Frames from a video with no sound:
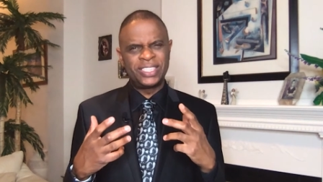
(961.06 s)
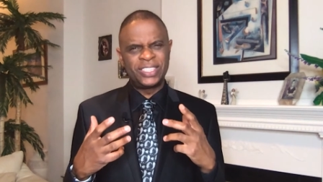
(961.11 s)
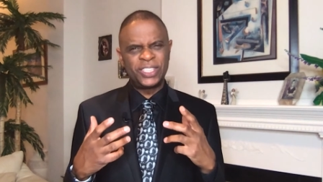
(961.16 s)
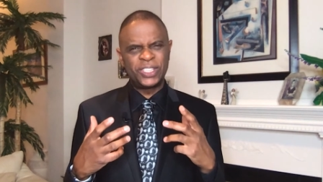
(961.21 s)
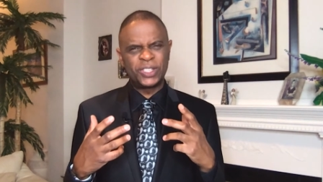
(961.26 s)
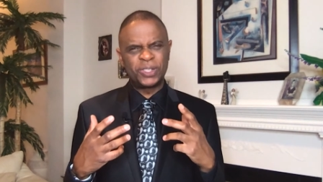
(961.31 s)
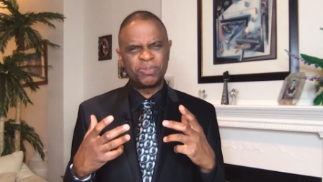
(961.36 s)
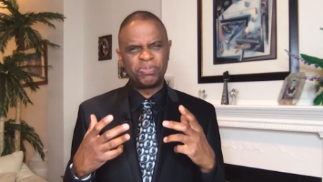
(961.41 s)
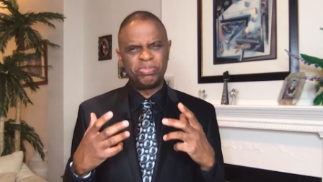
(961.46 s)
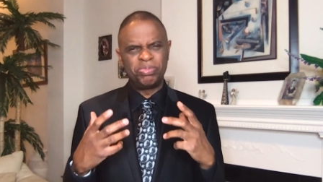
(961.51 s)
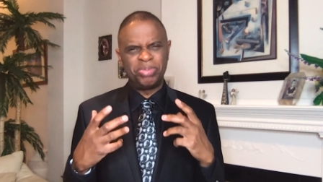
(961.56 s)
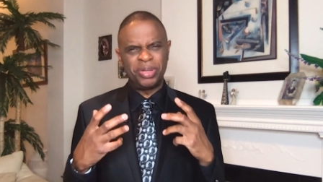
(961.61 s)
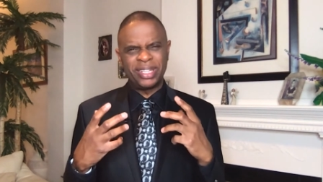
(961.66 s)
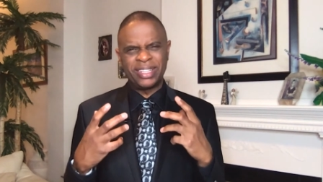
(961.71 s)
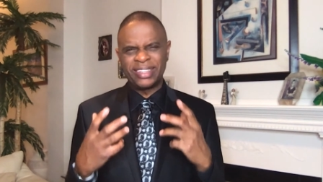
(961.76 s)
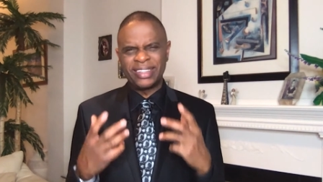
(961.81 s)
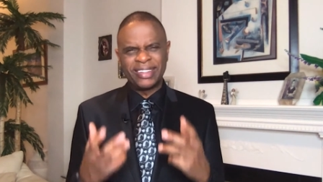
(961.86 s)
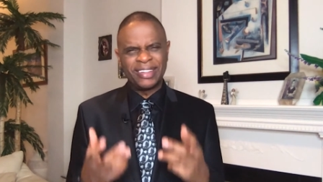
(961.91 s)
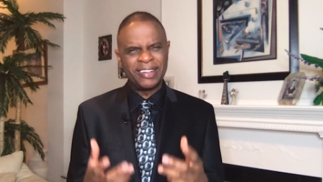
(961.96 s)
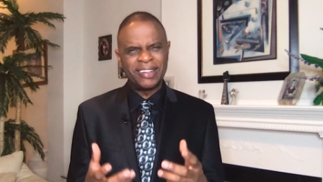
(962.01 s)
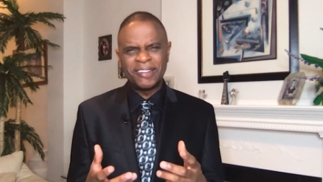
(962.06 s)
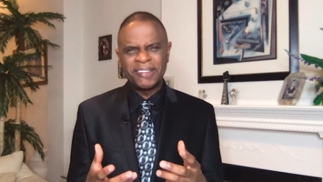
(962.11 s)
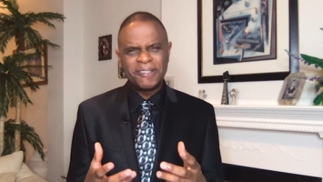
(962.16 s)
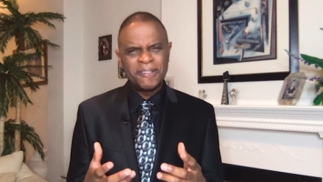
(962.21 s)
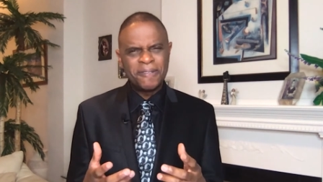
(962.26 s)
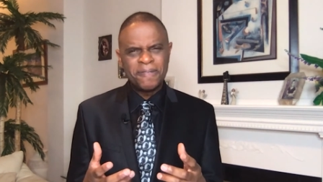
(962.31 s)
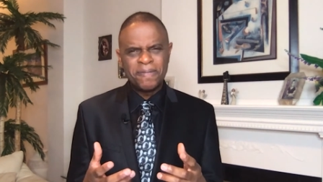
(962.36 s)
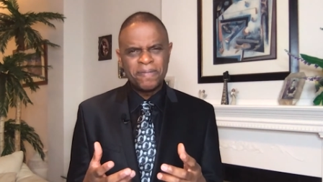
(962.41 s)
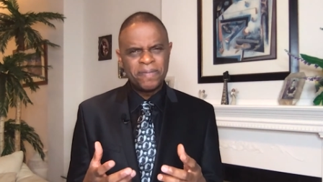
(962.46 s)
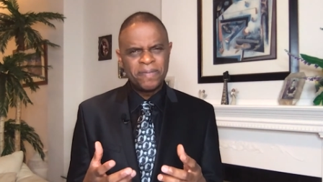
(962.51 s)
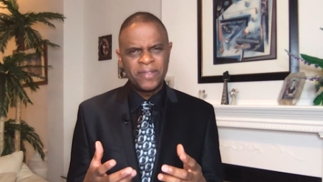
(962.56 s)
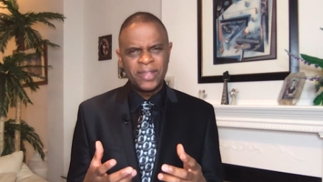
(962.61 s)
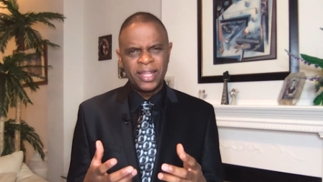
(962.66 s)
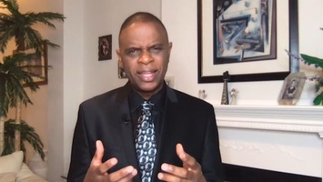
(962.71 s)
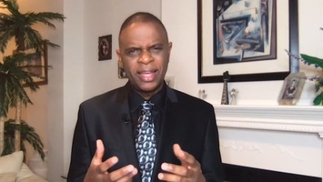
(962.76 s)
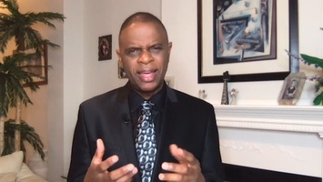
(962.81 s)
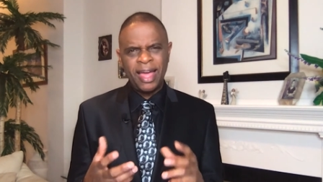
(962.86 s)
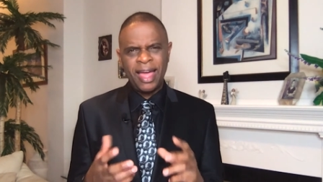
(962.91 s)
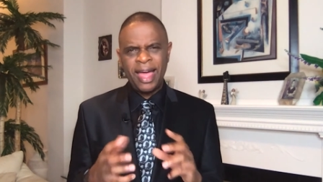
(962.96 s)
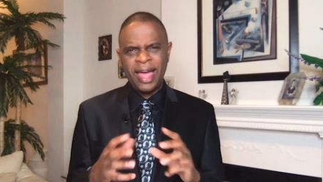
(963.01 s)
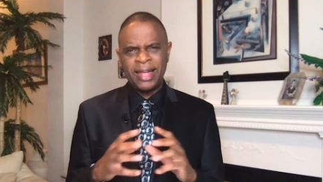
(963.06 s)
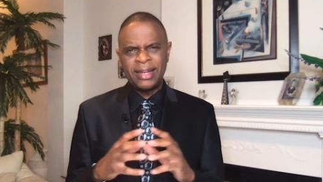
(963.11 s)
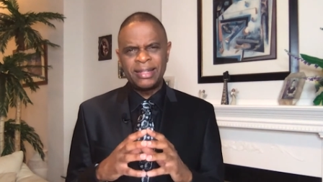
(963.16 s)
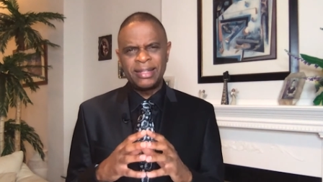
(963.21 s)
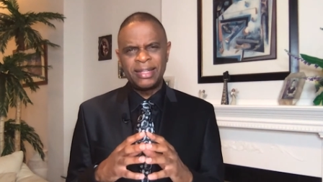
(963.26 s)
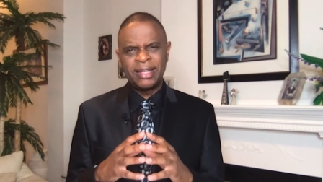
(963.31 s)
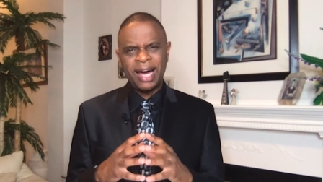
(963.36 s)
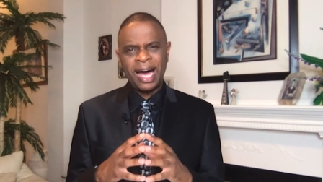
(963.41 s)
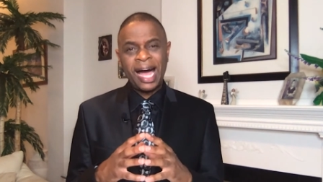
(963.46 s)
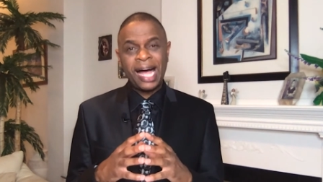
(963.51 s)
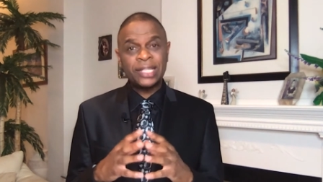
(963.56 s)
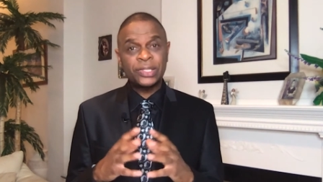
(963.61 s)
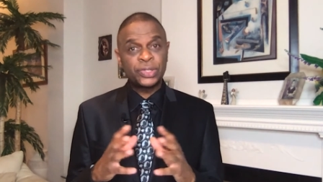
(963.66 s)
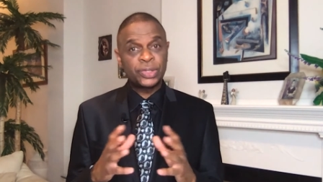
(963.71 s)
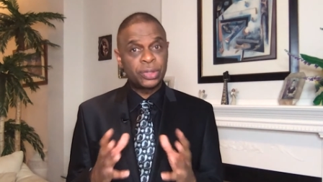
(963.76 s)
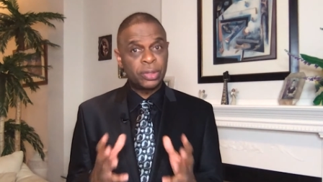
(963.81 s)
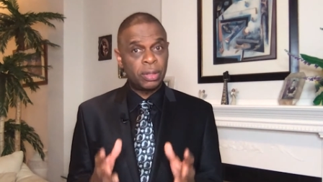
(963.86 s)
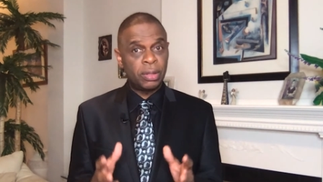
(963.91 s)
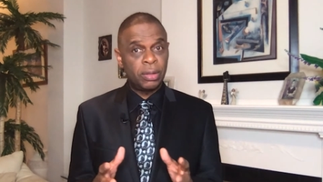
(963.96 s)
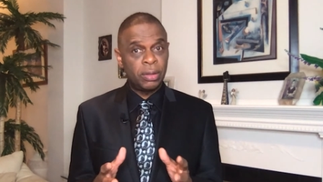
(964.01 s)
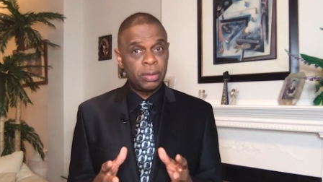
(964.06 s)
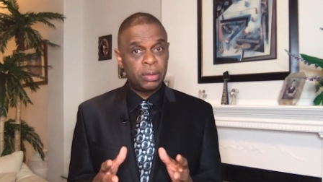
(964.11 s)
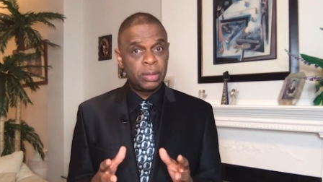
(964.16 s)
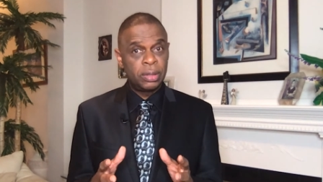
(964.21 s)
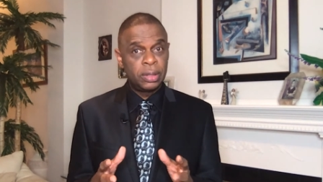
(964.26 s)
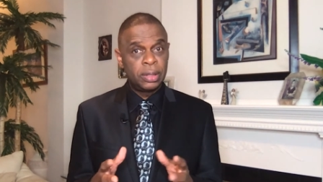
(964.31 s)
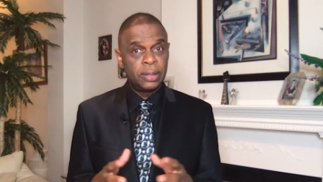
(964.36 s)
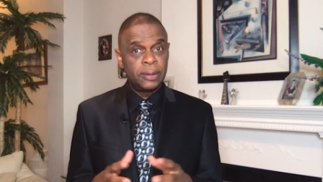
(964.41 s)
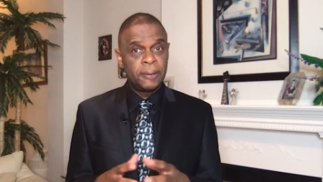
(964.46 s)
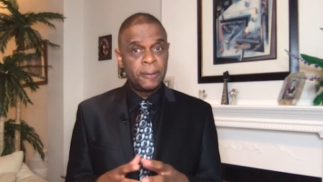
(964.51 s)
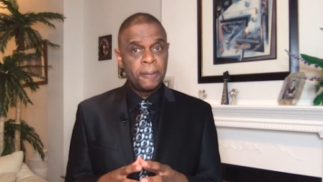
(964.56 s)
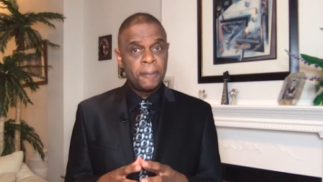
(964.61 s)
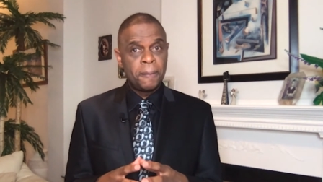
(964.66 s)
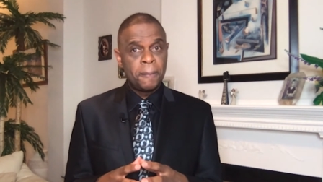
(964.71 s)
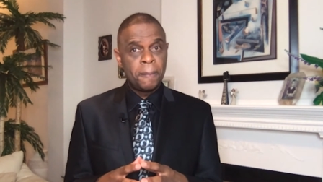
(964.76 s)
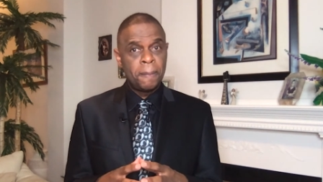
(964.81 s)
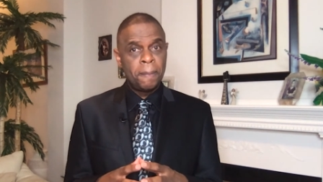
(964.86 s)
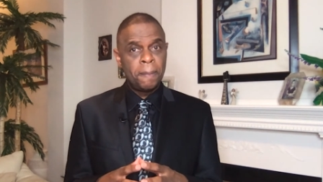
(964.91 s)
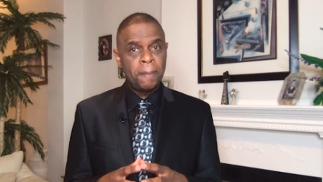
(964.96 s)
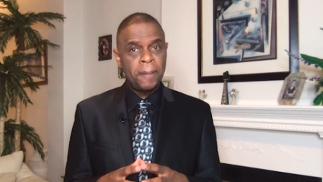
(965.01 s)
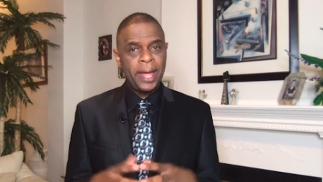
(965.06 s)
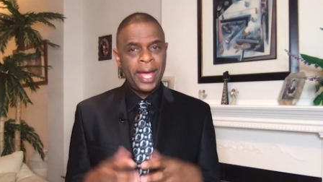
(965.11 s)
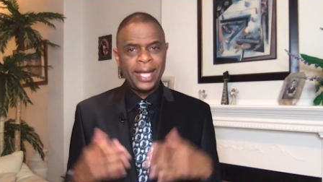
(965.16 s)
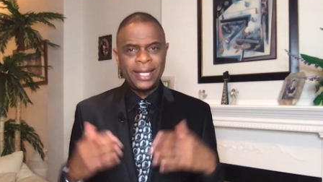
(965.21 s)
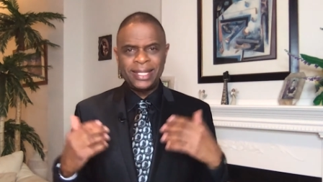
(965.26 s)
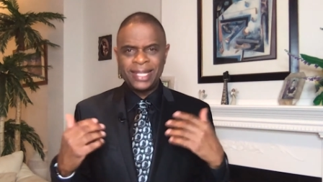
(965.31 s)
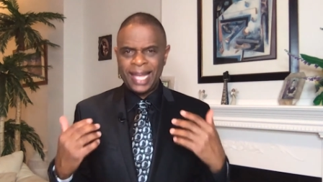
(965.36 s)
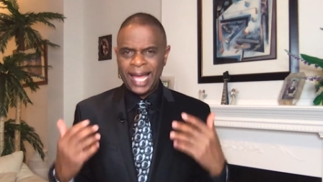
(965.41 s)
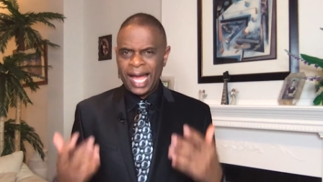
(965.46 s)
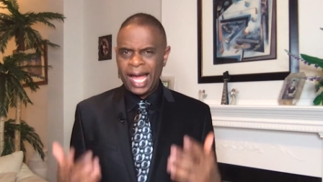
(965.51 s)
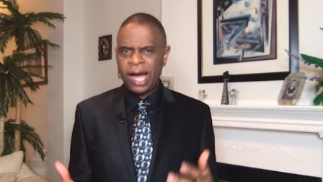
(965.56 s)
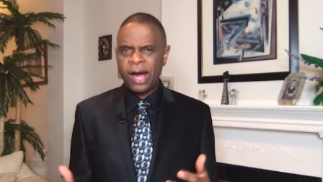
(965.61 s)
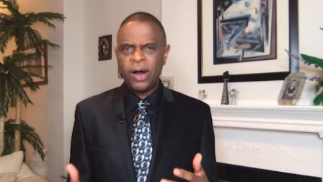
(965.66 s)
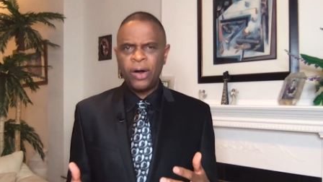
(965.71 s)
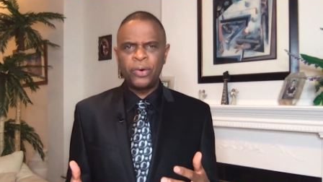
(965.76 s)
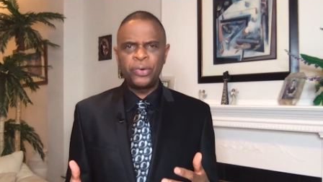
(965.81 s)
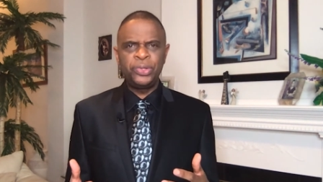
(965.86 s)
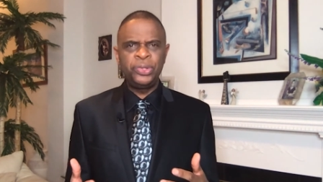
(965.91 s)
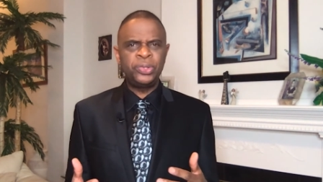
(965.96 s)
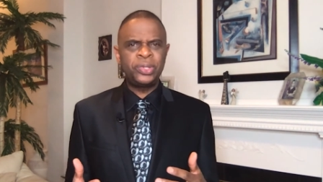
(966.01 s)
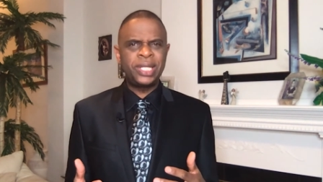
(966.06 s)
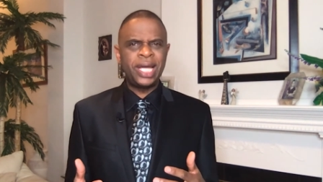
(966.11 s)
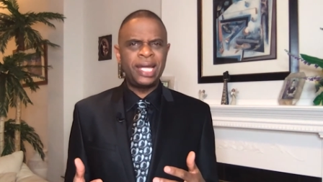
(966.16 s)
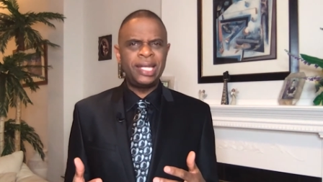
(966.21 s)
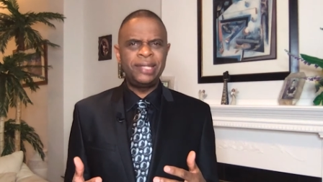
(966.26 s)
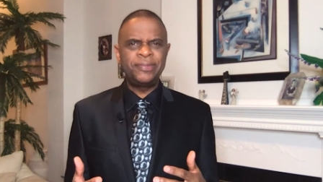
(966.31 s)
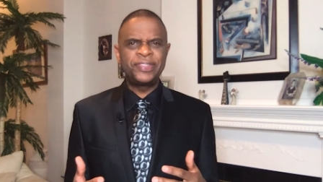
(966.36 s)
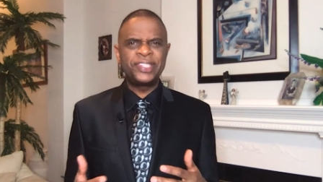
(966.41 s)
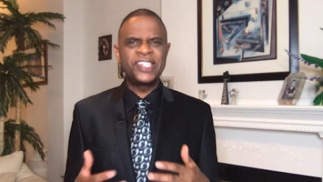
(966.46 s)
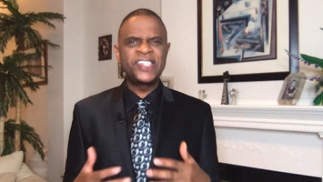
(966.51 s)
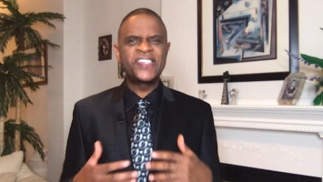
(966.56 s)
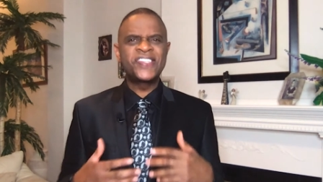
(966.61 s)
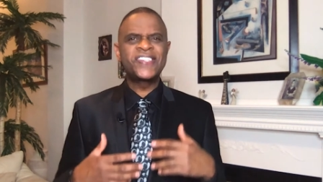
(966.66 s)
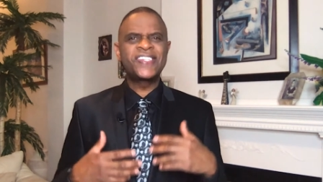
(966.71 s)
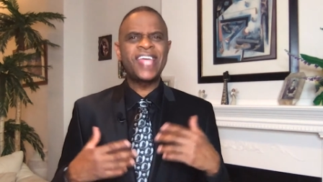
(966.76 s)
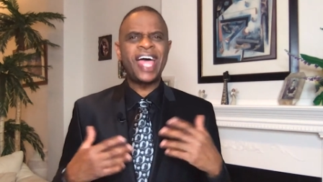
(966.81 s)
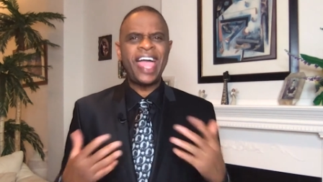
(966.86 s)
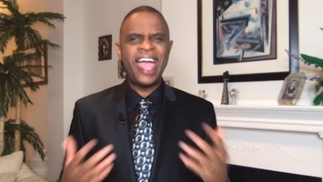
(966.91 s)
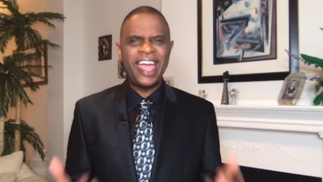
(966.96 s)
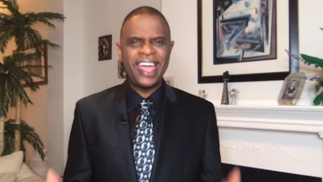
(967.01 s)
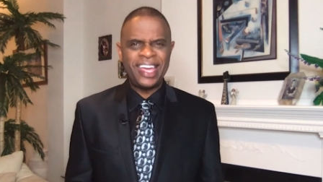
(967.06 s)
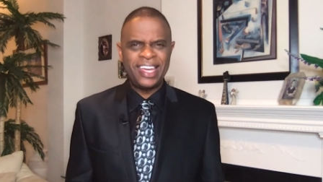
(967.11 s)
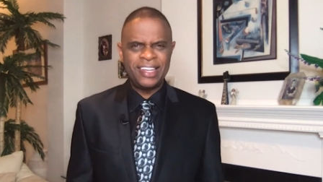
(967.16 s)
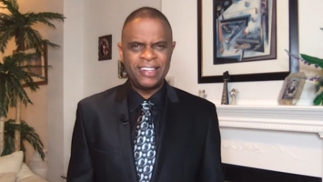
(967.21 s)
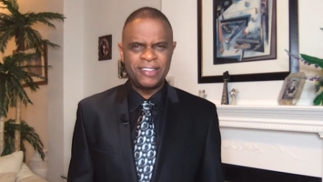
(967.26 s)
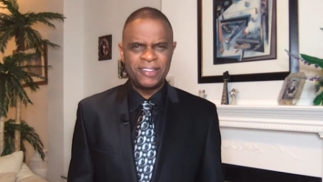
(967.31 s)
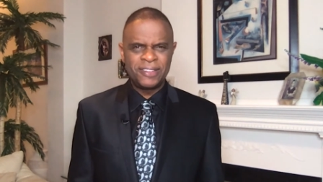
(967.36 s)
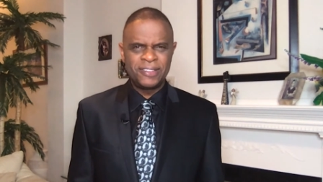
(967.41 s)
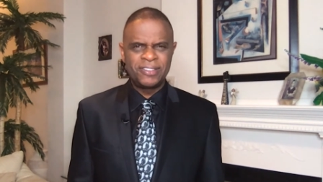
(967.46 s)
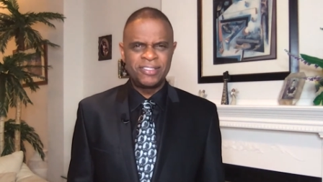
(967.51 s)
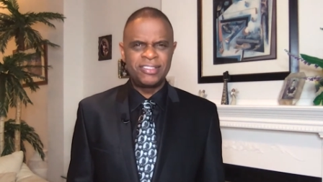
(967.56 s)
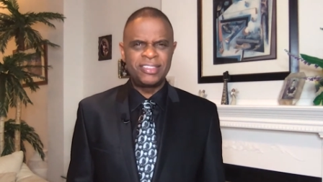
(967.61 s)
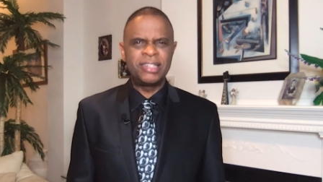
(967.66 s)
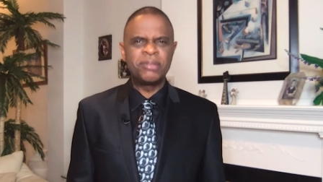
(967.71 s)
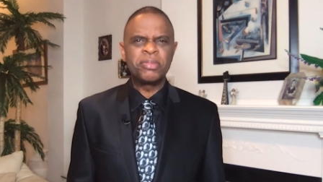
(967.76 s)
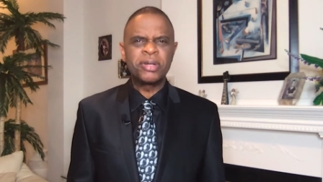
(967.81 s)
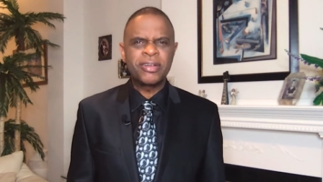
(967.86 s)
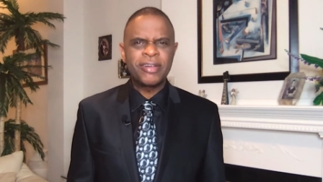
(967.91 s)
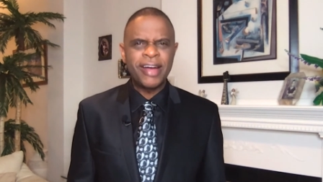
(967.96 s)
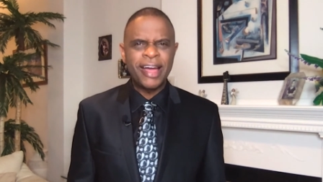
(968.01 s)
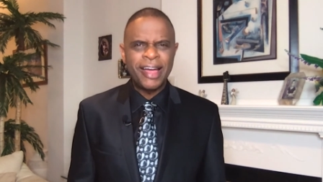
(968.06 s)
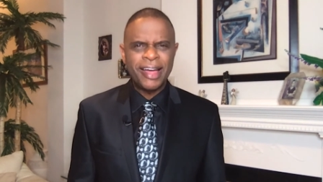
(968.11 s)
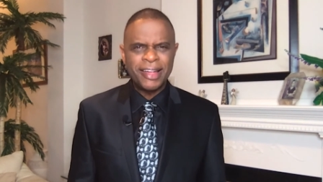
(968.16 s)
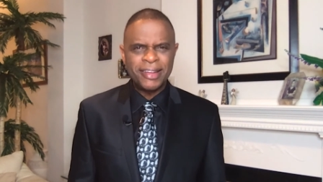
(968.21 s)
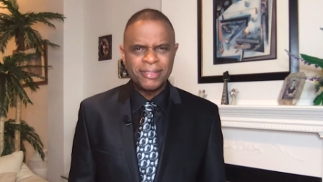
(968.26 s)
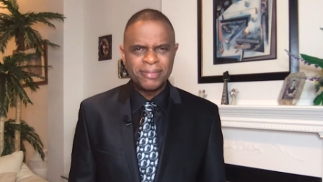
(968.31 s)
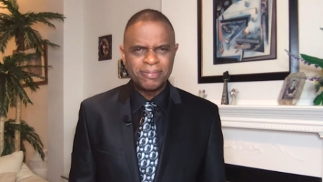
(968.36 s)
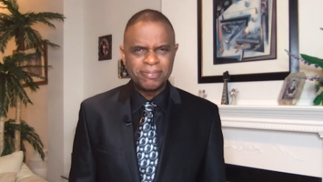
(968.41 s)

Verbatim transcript: just bitter and hostile. And now you can't even say Democrat.